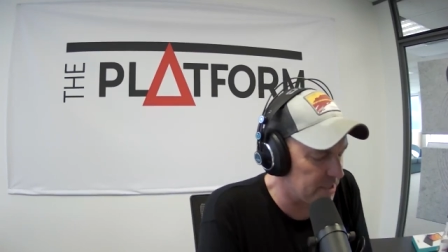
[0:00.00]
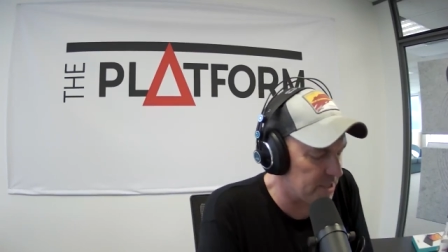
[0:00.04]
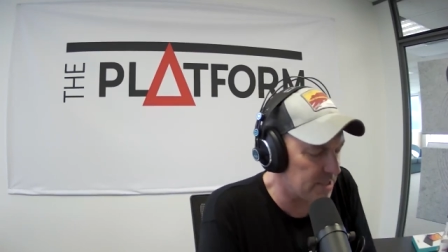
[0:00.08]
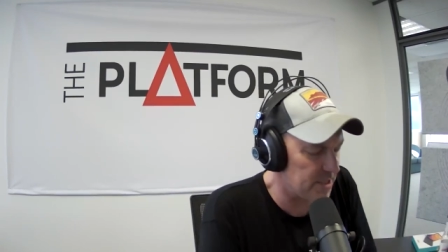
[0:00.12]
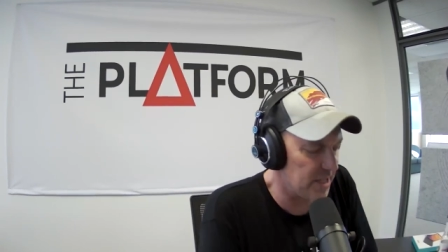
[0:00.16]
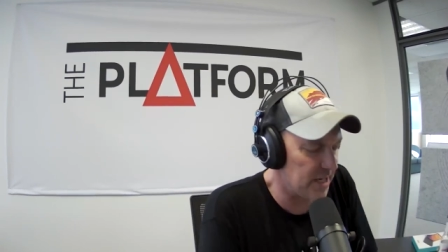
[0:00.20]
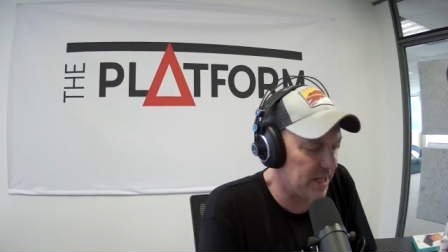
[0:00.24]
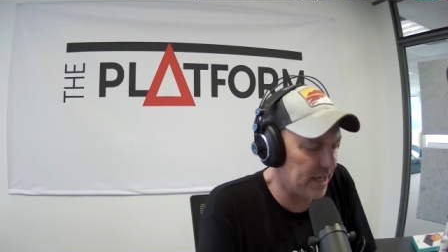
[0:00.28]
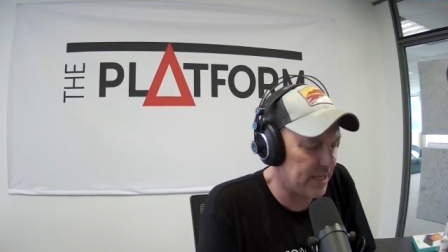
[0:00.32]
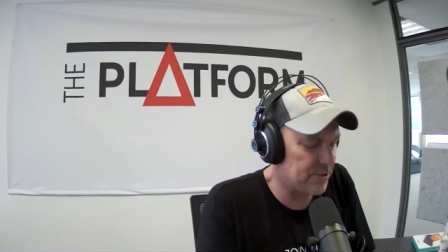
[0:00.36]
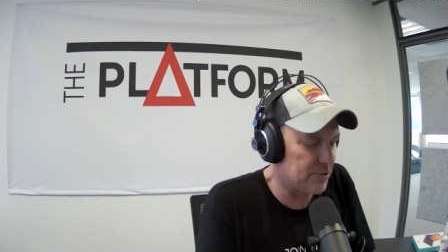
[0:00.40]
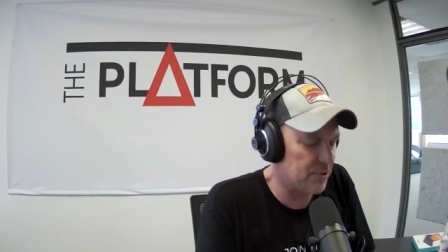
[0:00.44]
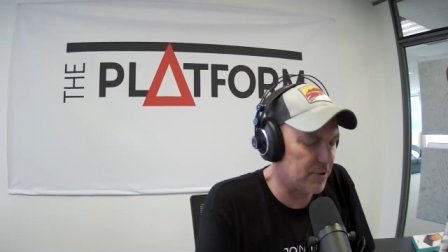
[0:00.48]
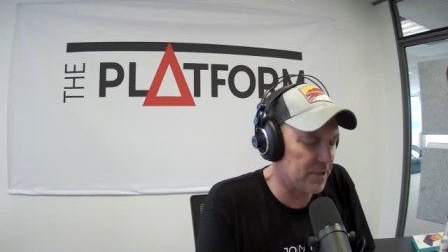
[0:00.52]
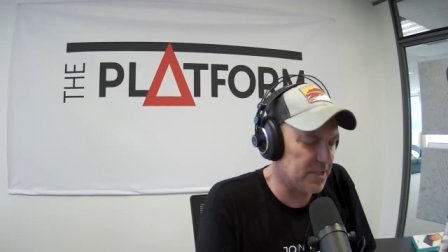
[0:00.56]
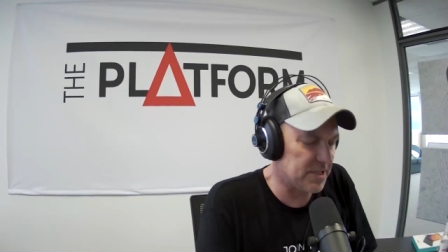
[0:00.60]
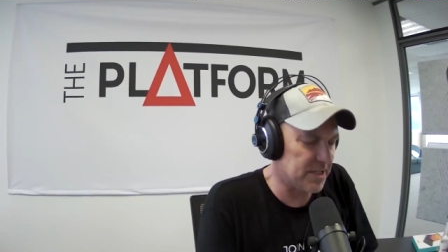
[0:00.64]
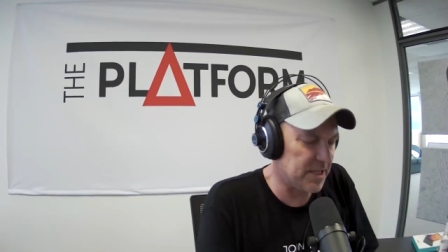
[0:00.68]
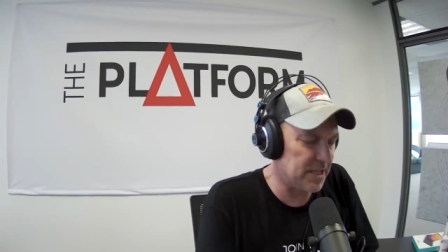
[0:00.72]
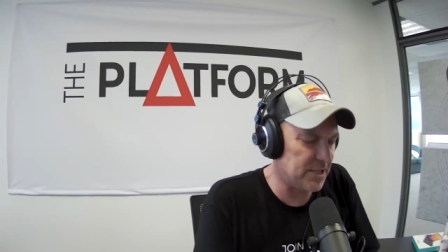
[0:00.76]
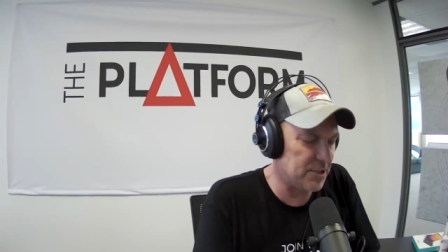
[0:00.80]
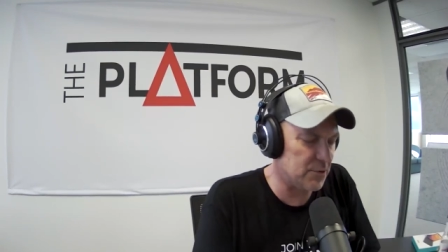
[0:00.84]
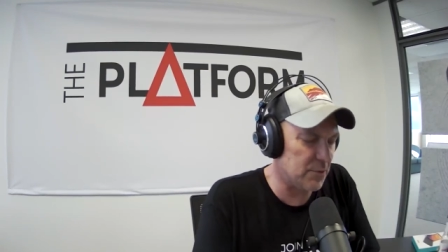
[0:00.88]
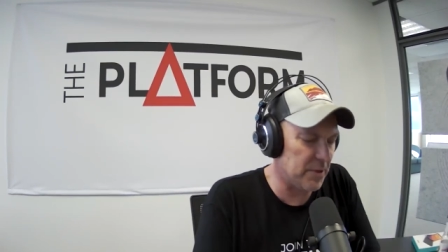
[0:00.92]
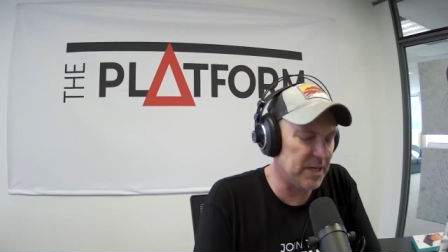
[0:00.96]
This is the nature of
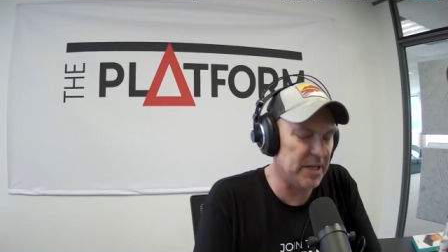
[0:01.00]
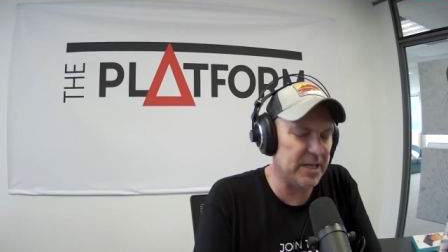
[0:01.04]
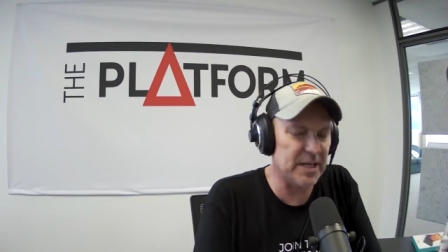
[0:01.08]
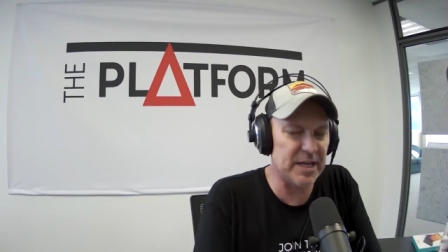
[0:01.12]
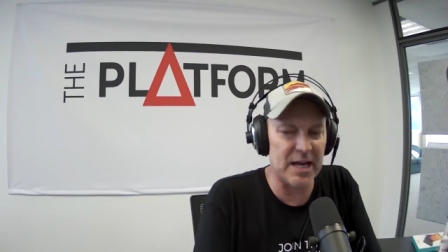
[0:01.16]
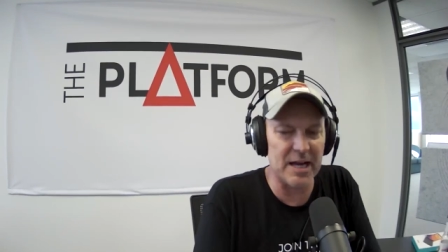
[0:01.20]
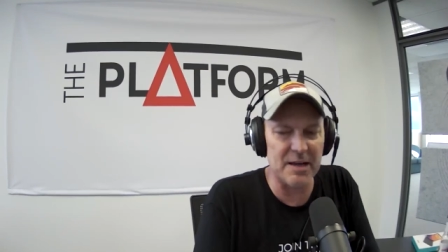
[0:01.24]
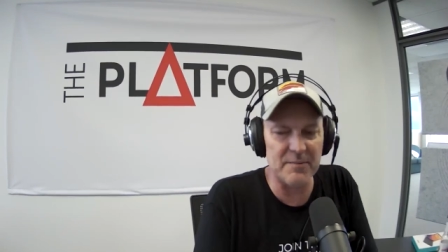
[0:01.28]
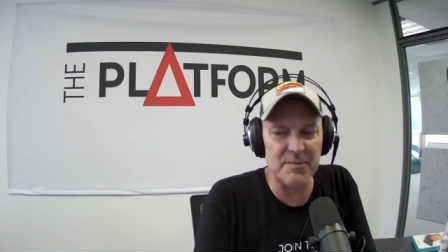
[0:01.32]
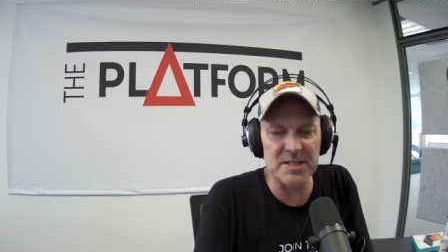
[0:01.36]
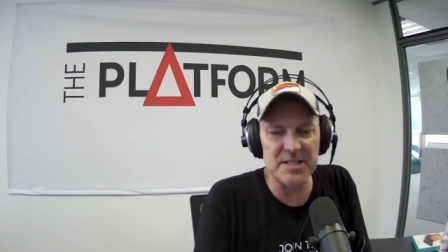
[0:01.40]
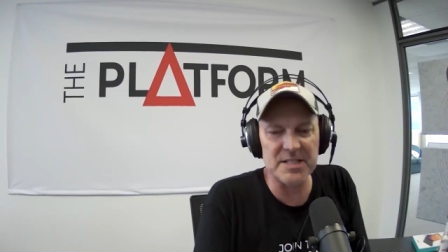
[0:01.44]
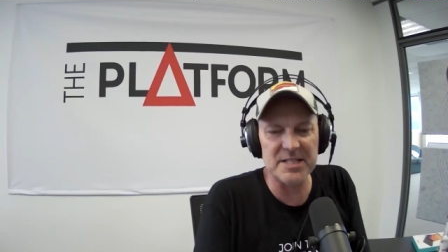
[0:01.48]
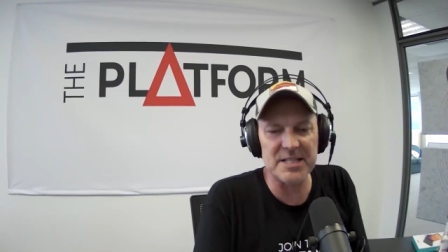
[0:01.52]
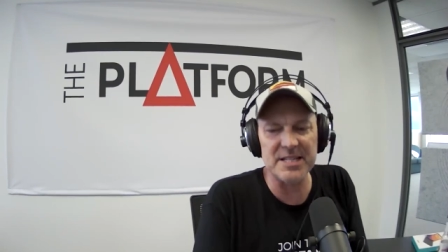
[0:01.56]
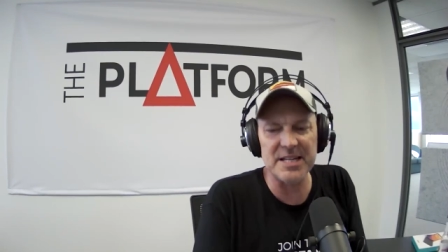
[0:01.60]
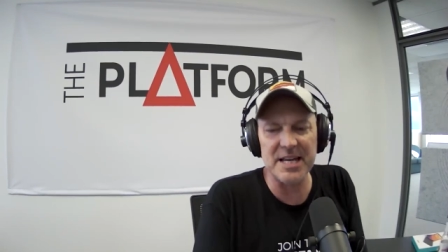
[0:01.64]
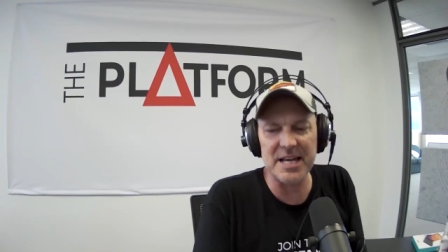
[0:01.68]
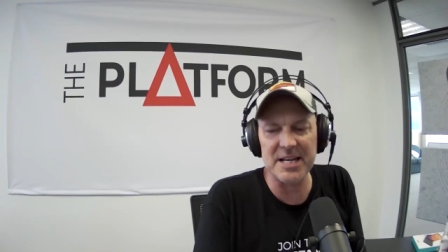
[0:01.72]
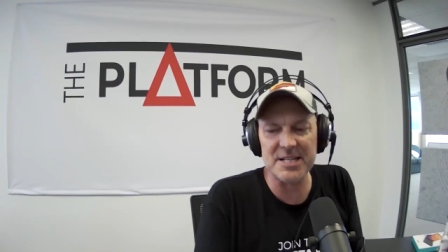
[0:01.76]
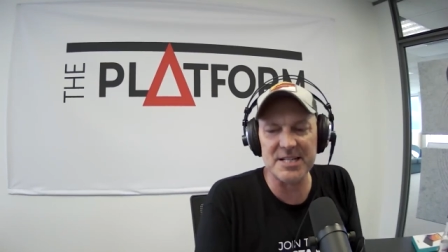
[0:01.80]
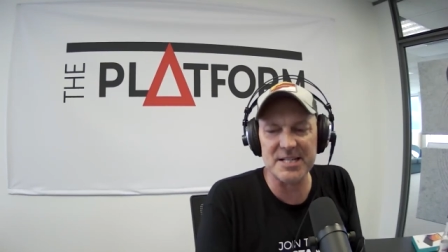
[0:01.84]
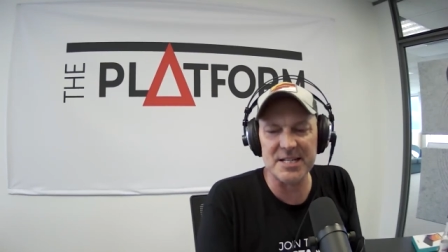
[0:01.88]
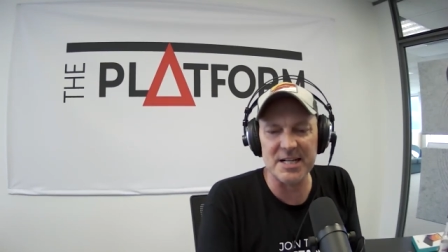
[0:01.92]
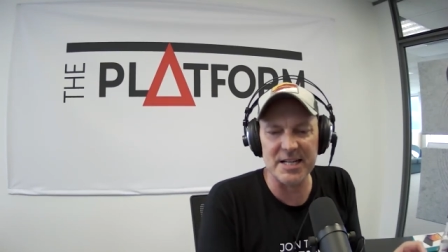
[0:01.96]
the T20 game
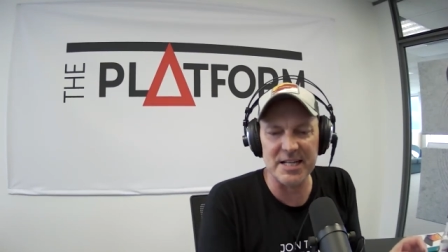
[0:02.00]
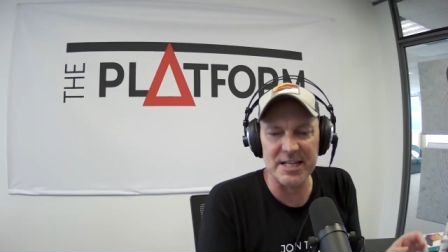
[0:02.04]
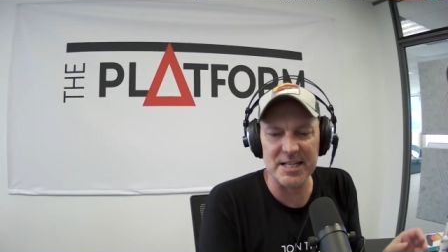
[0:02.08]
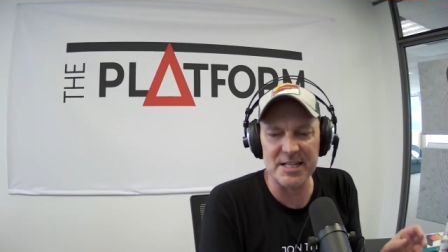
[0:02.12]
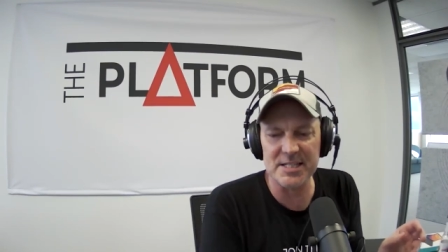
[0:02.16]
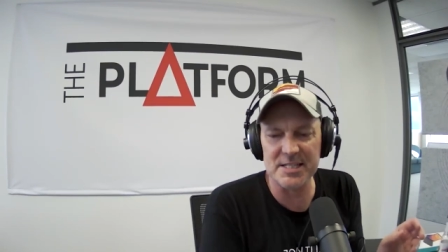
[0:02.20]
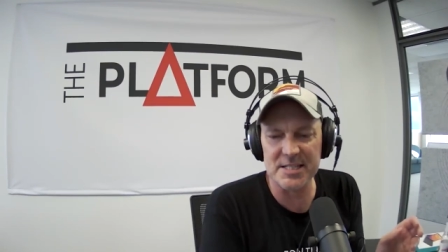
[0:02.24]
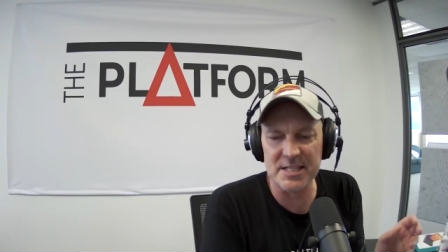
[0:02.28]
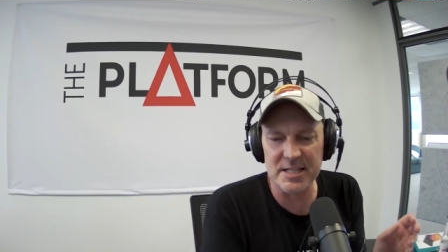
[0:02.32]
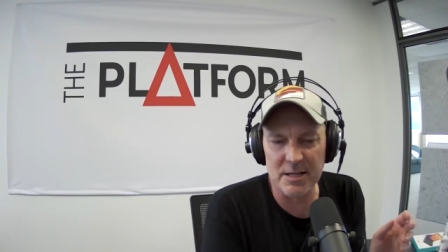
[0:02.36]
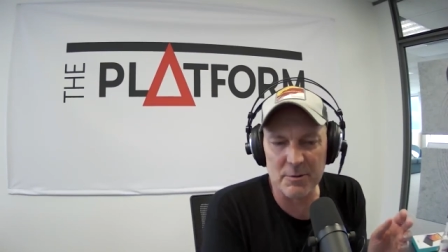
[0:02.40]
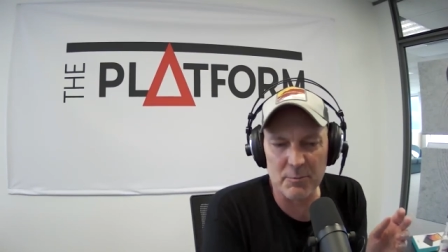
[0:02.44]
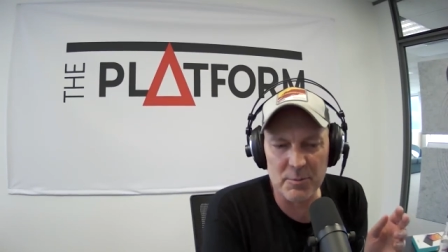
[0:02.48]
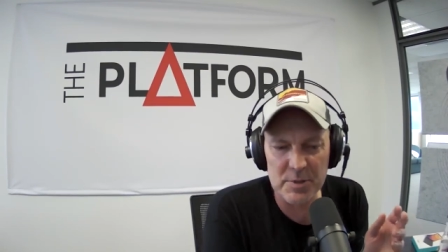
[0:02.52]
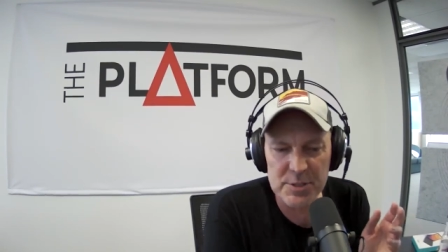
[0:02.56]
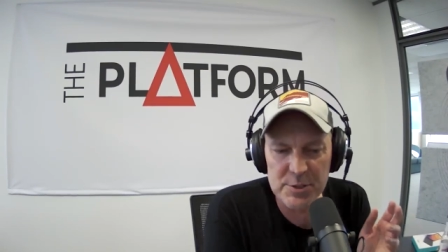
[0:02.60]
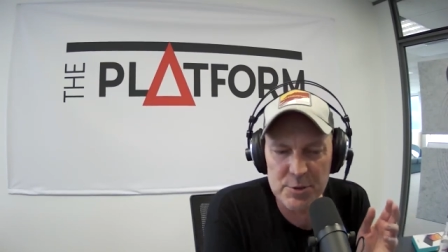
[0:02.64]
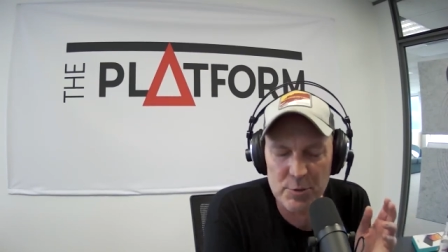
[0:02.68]
internationally, isn't it?